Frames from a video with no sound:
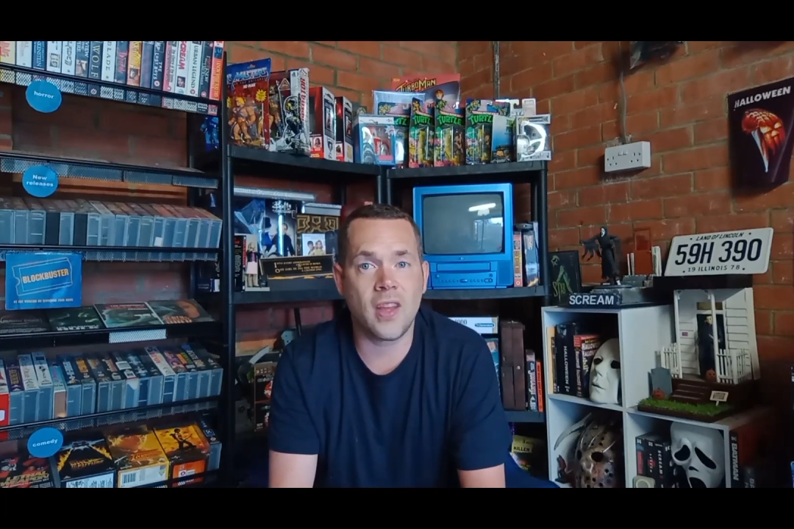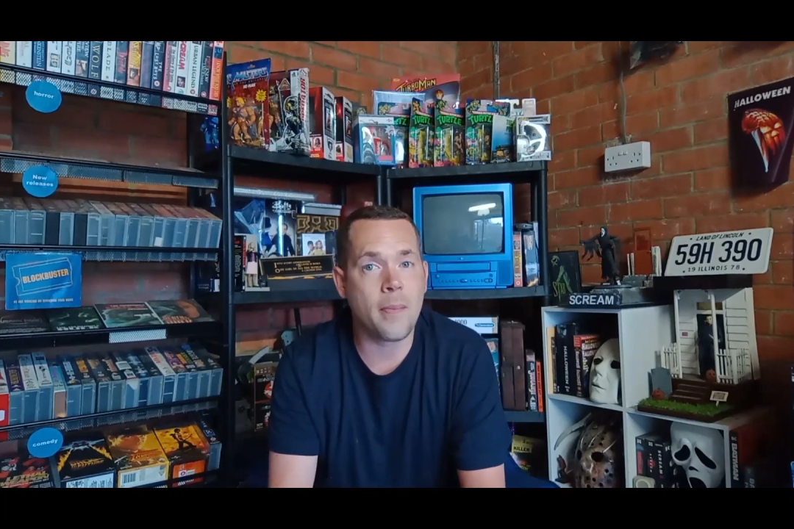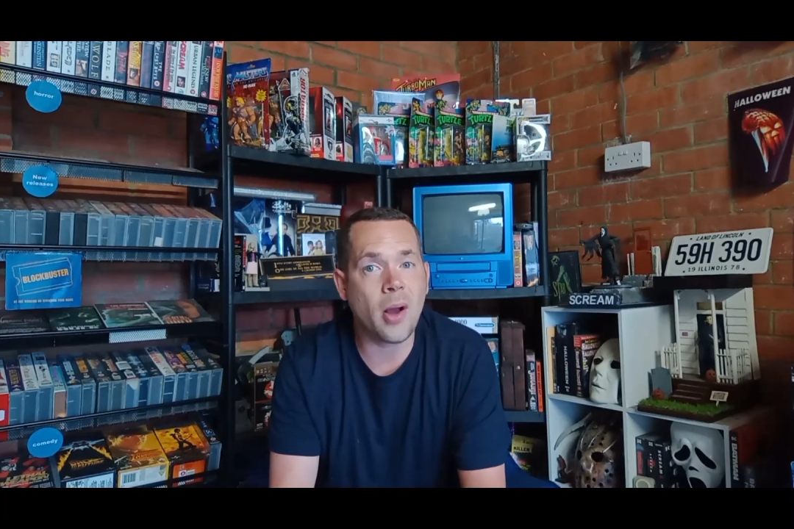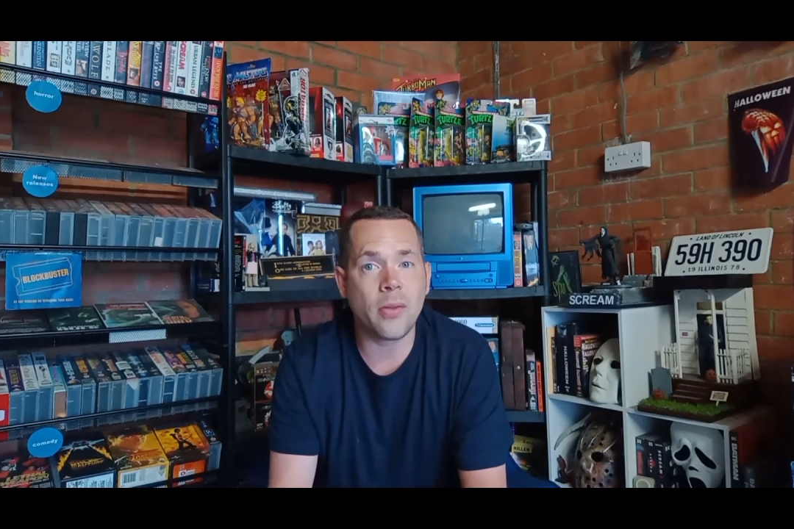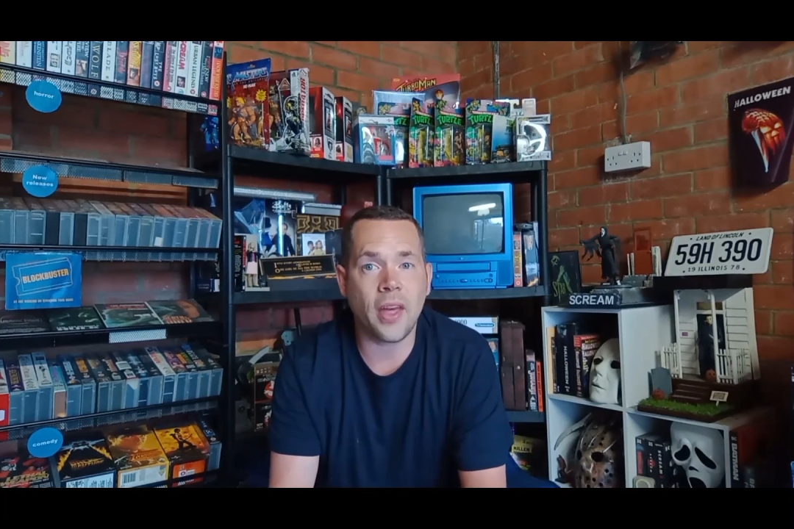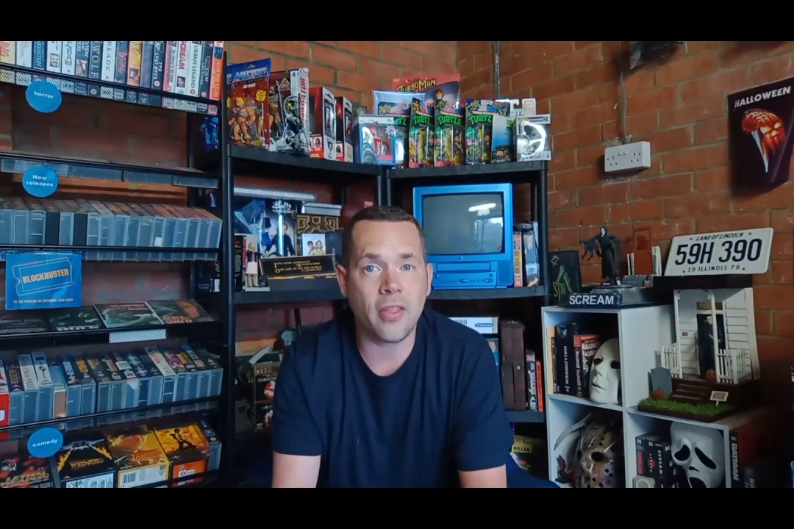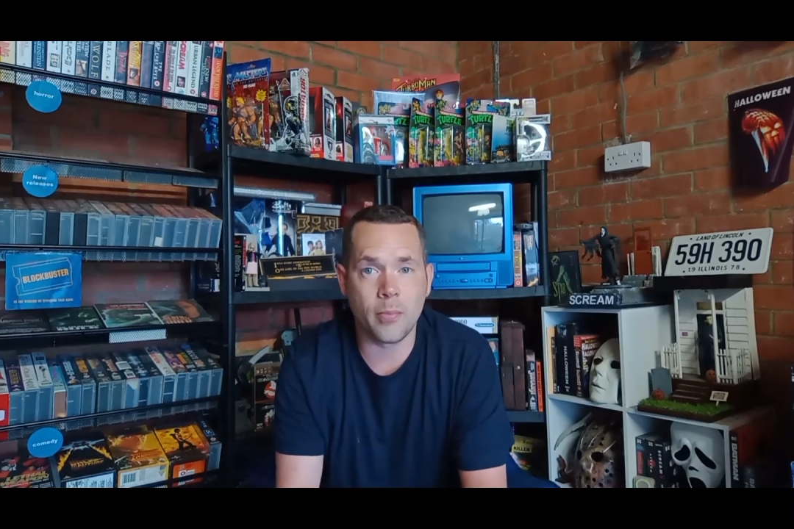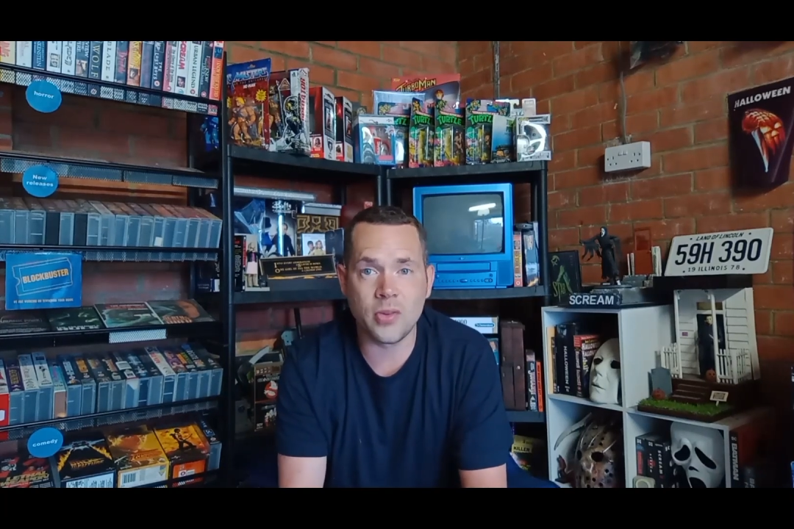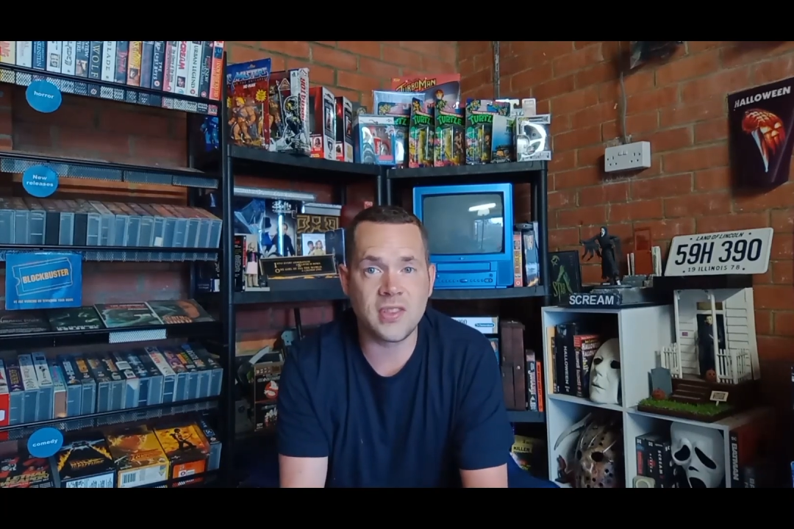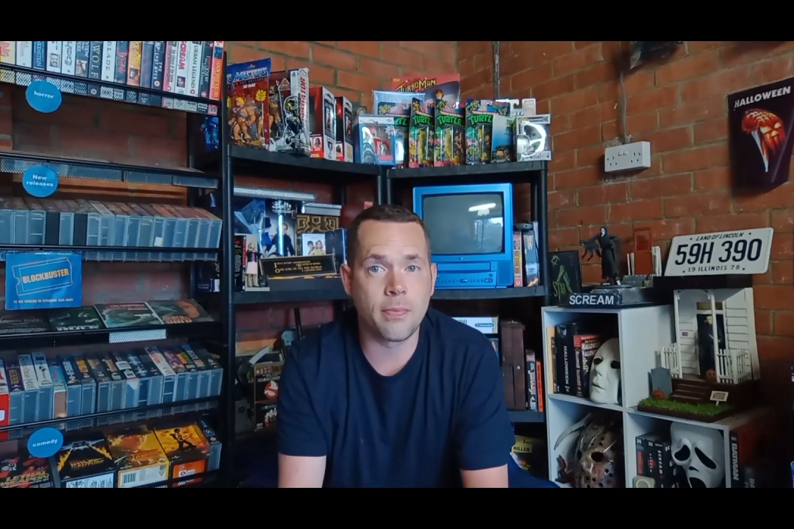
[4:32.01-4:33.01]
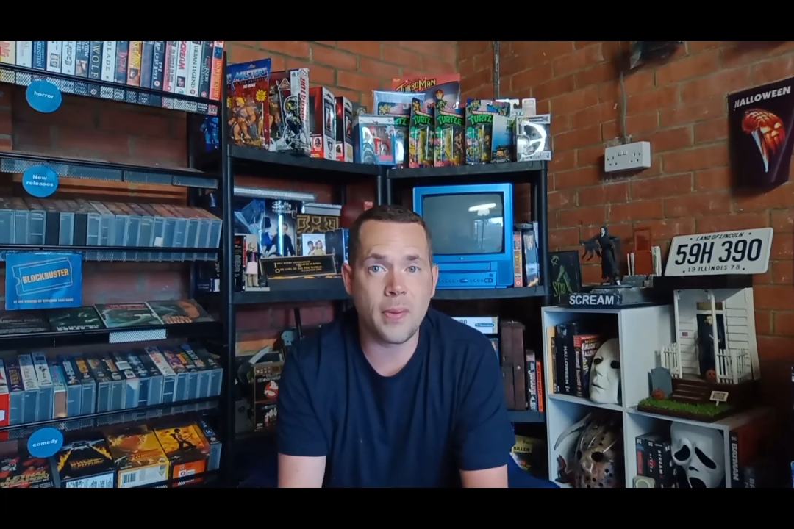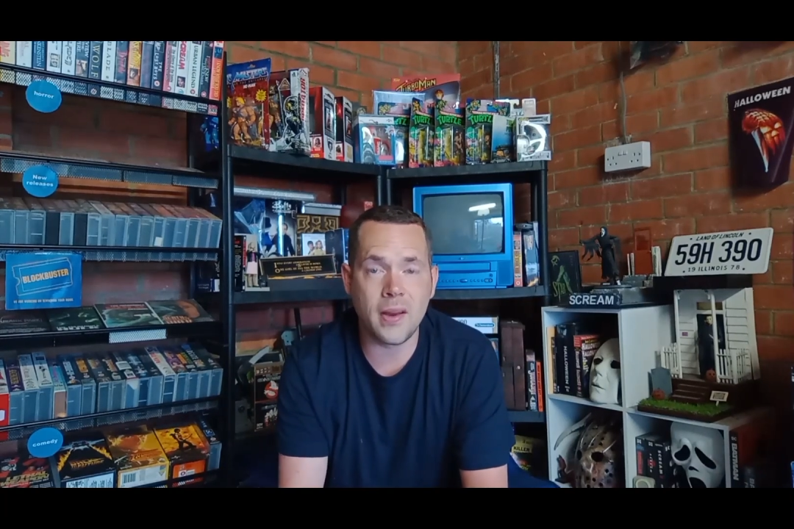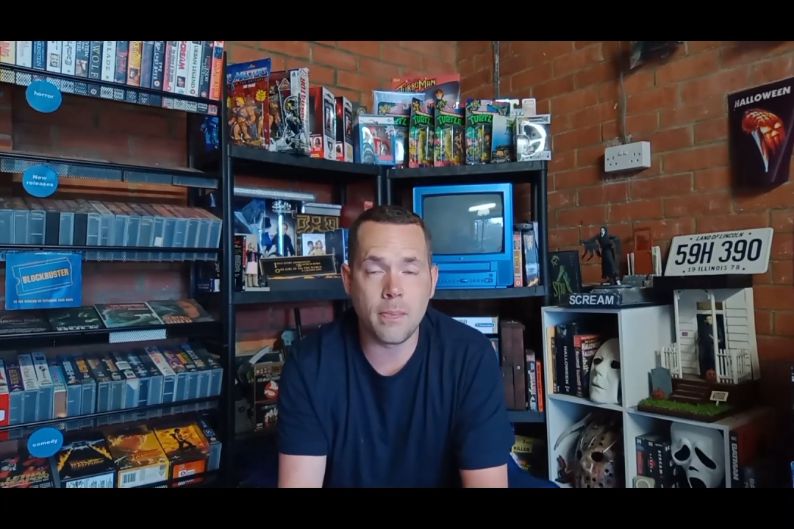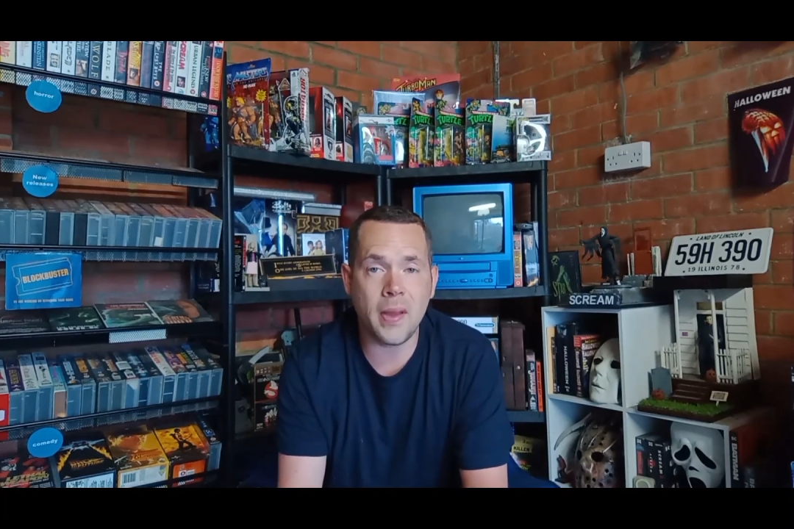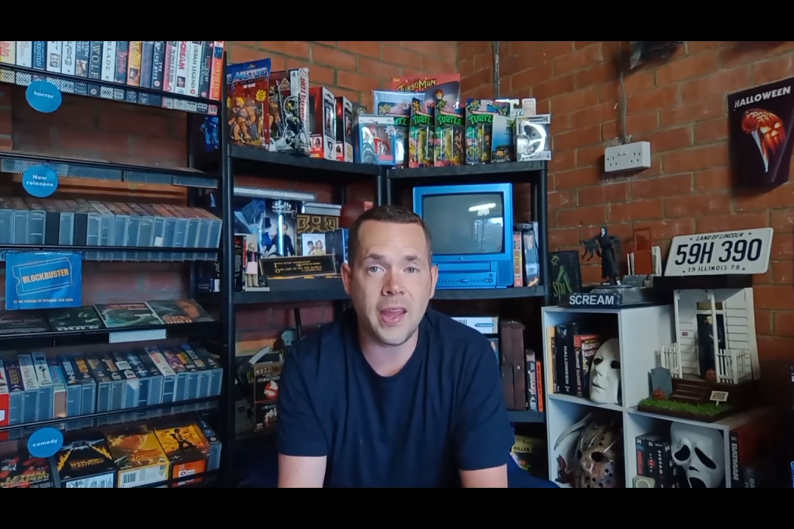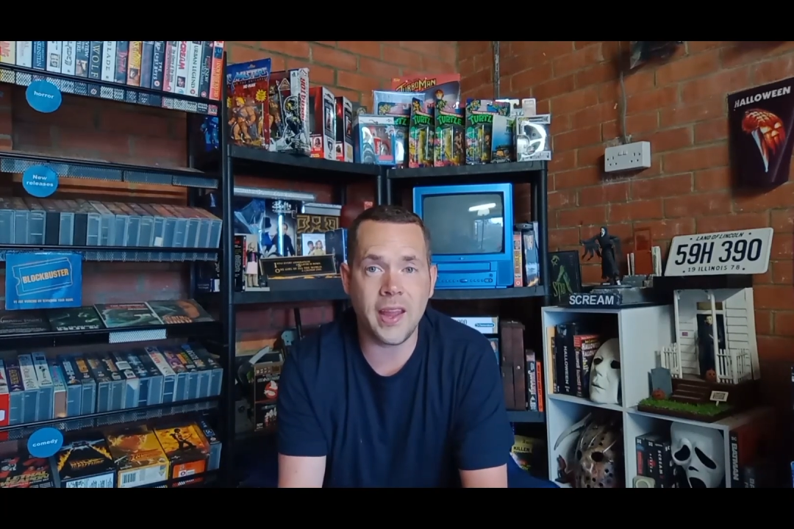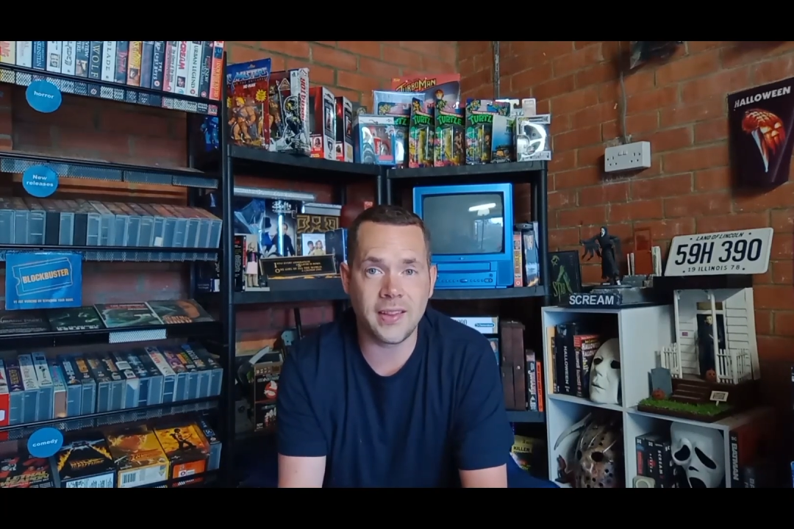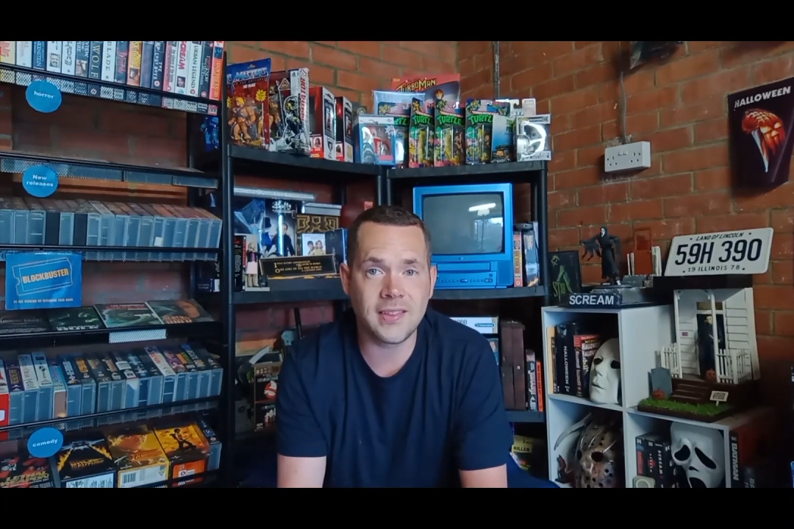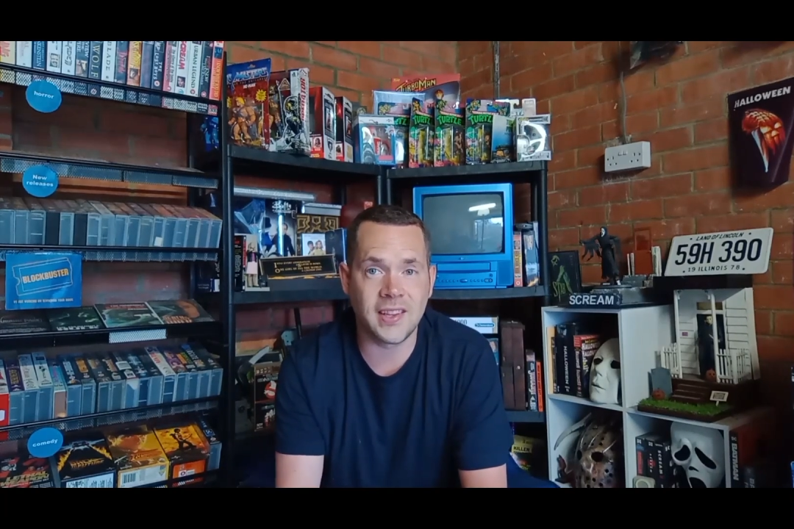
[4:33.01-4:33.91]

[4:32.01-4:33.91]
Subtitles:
amount that must have been paid